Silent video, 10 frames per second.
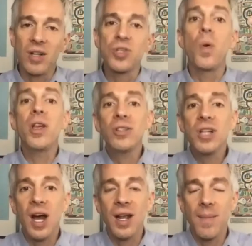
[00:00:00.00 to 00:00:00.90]
And so what you're
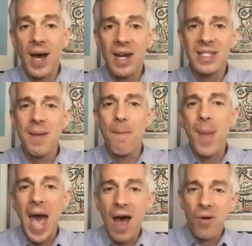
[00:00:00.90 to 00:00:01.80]
talking about is
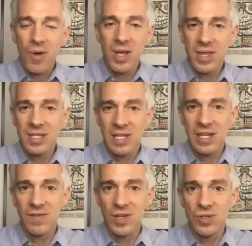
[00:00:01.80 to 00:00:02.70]
empowering these
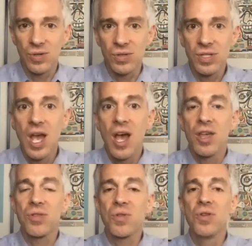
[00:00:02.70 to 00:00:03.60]
individuals
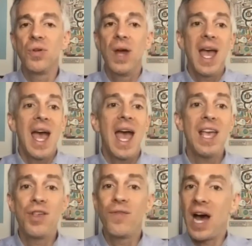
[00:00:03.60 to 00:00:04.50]
through, hey,
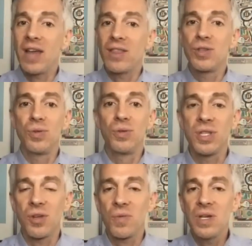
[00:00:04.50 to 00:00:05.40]
you've got the tools
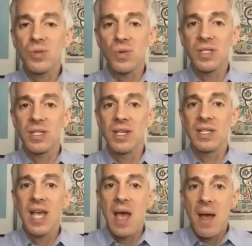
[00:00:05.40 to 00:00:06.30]
and the
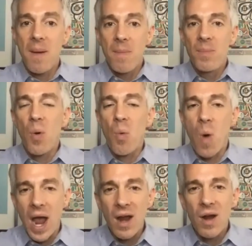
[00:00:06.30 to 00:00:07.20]
resources, but
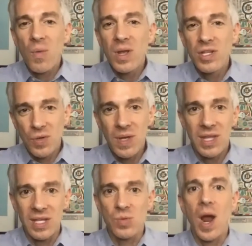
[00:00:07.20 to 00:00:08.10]
why are we doing
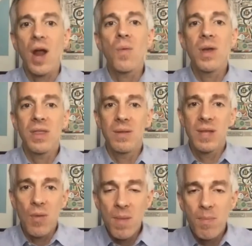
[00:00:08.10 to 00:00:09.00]
this? Why are we,
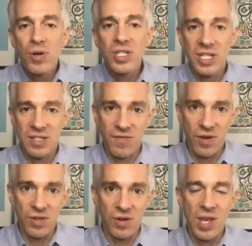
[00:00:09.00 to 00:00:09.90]
can we push this further?